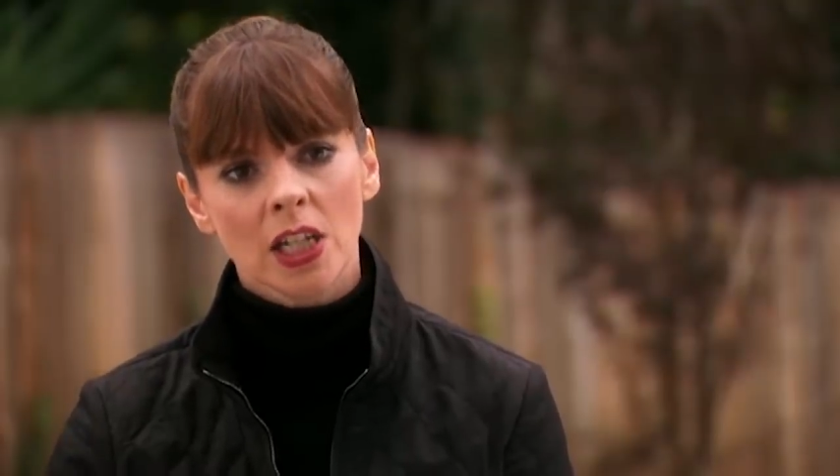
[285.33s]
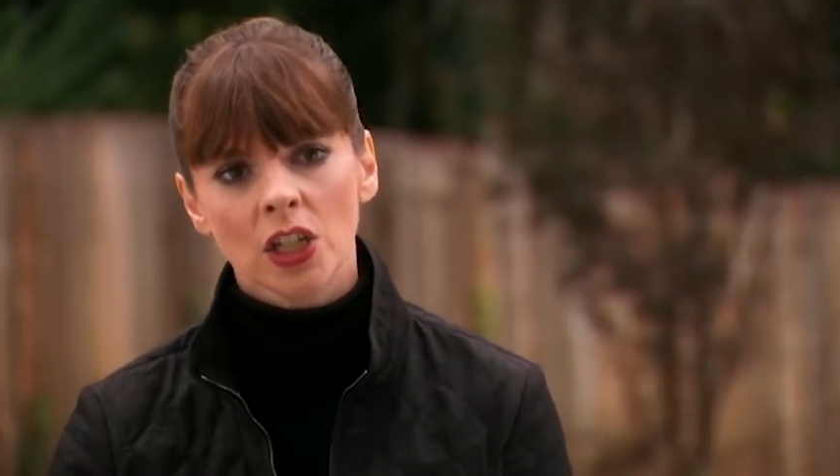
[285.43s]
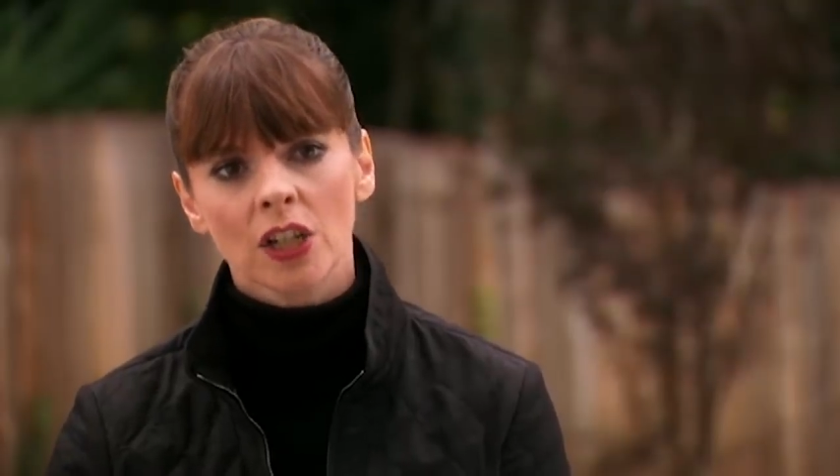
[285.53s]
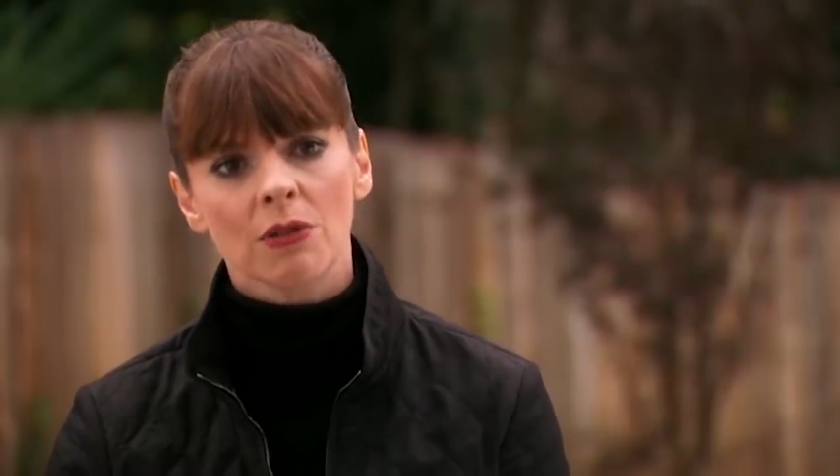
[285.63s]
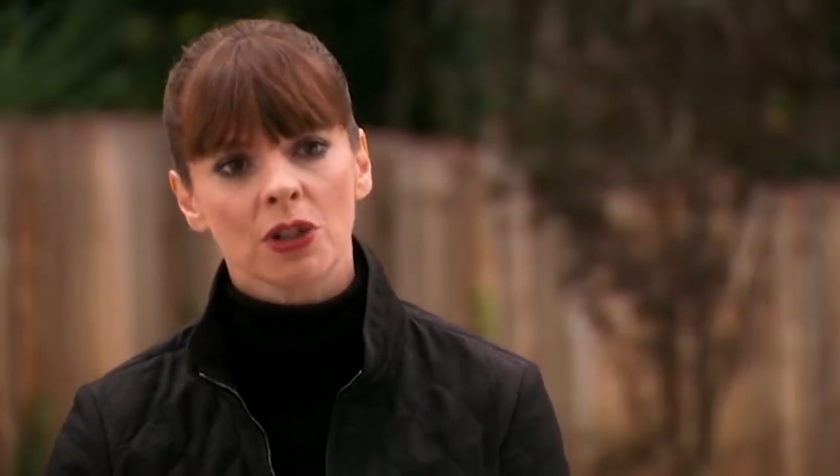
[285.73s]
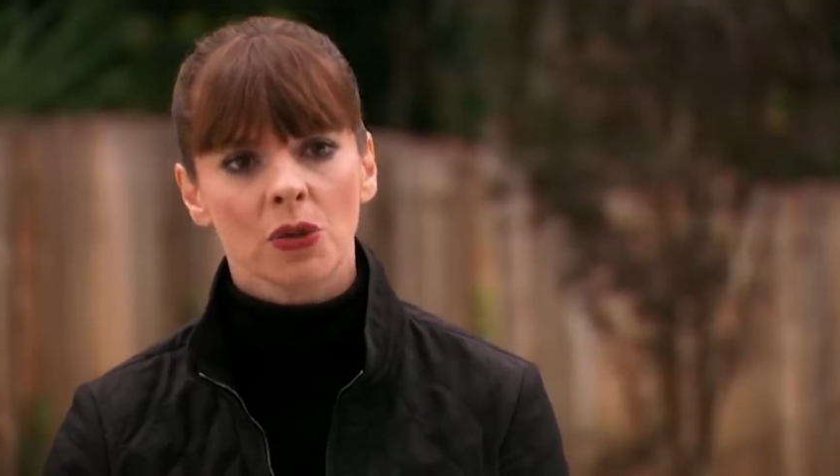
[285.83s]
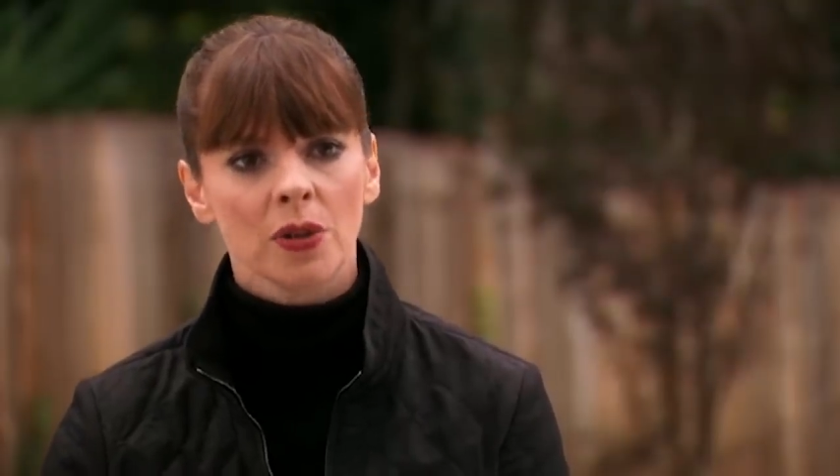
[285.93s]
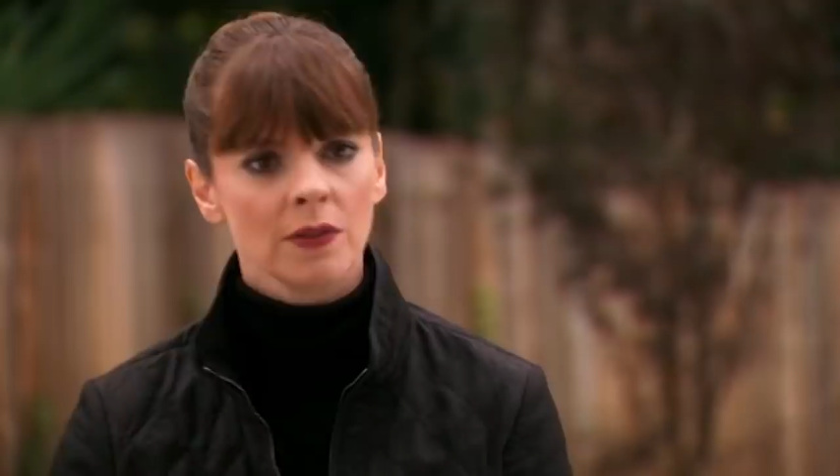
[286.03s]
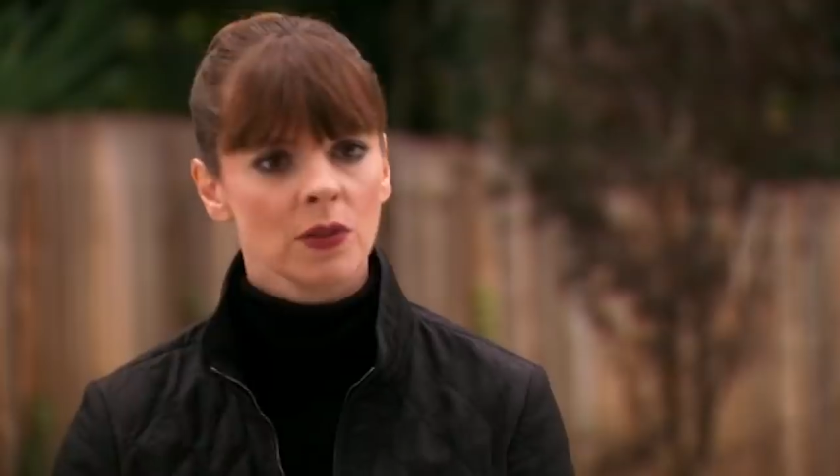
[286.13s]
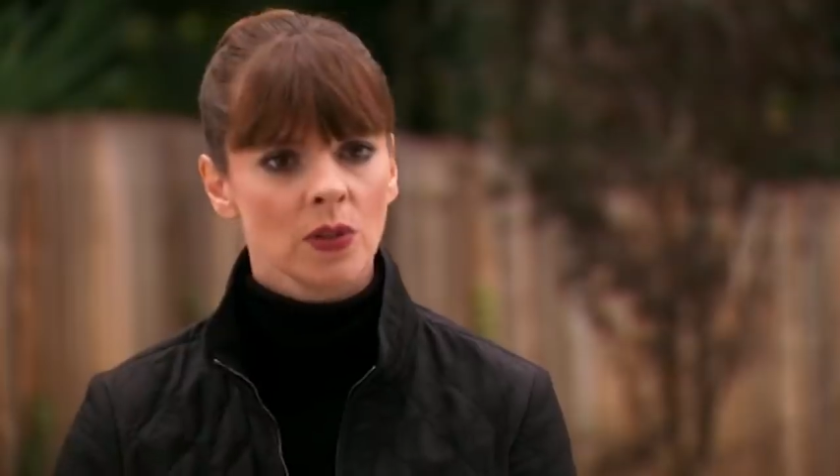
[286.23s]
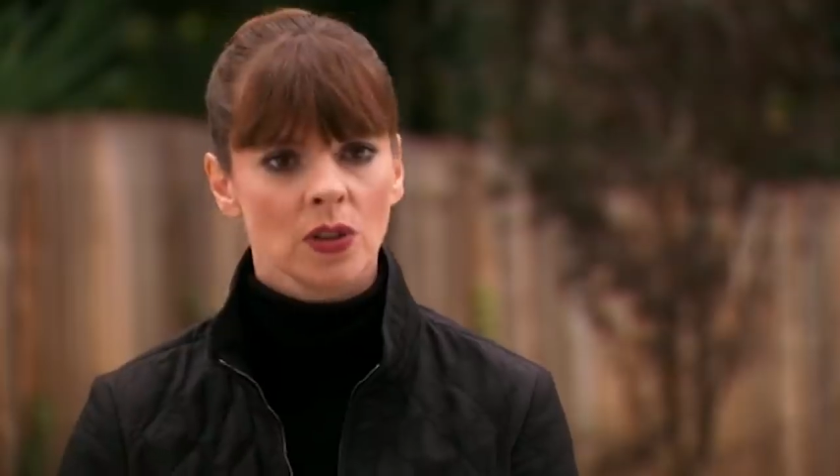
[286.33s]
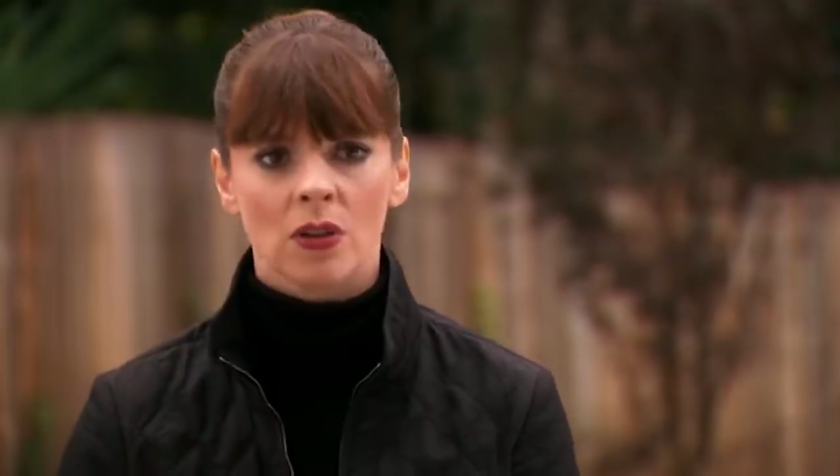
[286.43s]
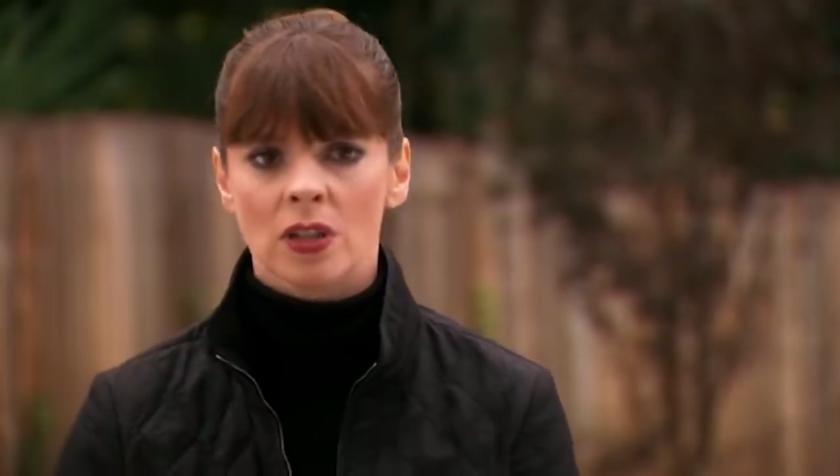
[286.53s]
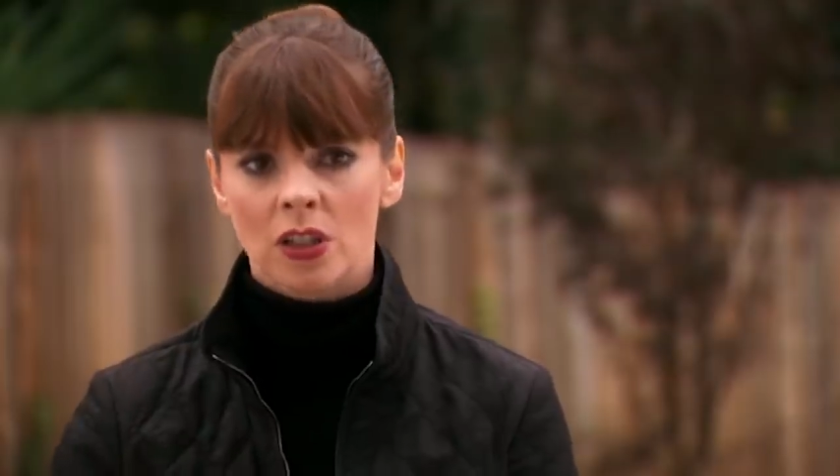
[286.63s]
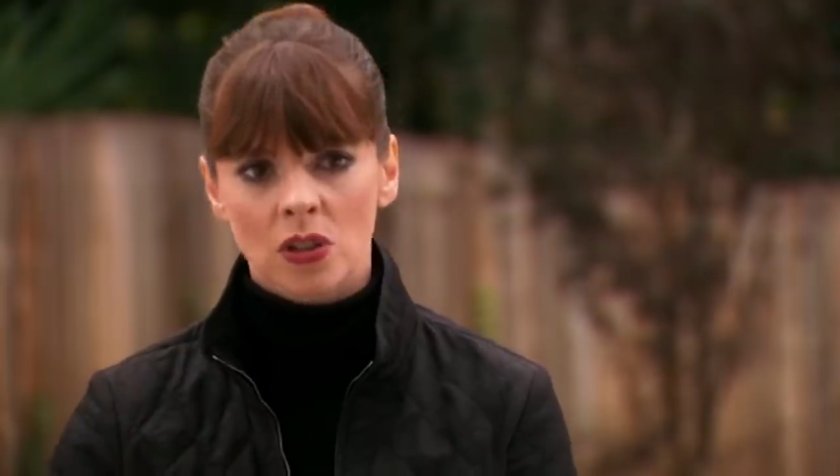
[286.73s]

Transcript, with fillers: Teaching a retrieve to a dog